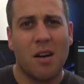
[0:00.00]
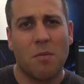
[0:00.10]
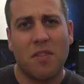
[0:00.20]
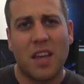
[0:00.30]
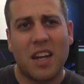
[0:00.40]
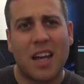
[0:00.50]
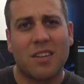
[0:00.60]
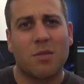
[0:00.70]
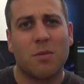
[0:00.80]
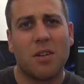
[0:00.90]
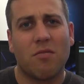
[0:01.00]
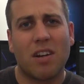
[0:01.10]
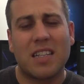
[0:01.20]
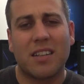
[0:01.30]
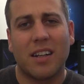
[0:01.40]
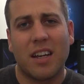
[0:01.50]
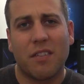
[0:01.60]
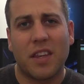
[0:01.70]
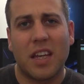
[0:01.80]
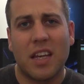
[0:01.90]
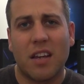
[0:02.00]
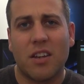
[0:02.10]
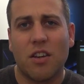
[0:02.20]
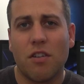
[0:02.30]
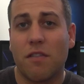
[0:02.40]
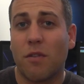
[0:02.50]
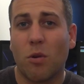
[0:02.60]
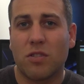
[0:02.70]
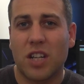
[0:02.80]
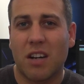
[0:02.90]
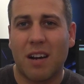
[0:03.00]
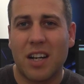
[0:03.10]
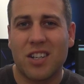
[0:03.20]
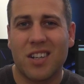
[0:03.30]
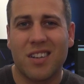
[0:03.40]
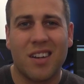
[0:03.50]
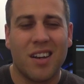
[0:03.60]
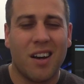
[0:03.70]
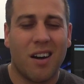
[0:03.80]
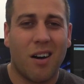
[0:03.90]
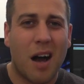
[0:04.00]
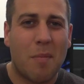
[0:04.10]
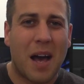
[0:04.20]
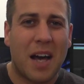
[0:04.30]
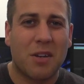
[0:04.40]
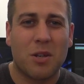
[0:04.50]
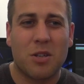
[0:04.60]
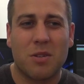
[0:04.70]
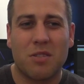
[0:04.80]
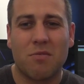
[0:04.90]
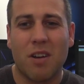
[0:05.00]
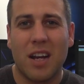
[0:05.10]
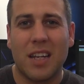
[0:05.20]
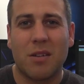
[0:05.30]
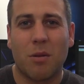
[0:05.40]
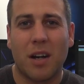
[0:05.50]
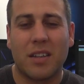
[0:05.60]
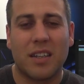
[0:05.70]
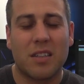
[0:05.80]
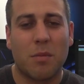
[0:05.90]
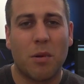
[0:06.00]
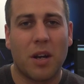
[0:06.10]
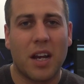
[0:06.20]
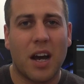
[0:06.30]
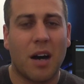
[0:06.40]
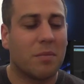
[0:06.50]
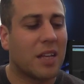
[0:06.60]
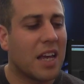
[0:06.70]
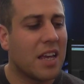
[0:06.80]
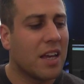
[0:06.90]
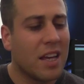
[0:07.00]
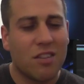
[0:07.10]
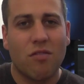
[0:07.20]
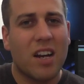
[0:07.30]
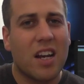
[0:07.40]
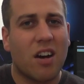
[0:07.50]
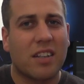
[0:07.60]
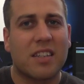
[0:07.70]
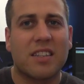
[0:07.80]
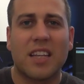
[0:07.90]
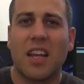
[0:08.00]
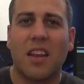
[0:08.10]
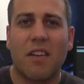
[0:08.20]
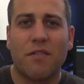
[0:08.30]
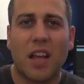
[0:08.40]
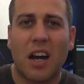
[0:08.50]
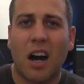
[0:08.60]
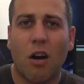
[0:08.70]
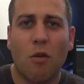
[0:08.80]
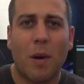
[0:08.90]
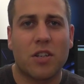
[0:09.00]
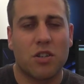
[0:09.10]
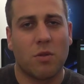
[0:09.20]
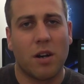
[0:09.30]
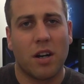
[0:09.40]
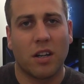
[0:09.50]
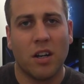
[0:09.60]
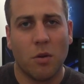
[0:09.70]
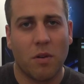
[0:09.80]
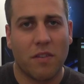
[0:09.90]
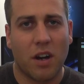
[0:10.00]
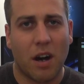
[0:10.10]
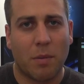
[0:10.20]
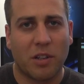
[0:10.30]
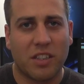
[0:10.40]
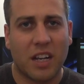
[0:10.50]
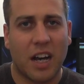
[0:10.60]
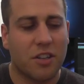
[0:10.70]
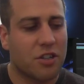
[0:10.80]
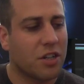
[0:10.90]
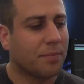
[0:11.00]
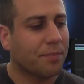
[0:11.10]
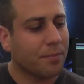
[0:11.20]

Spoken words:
And with the announcement recently of the new 4th generation iPad, which was really quite a disappointing update, it's really nice to see that they've done a whole bunch of work with the iPod Touch.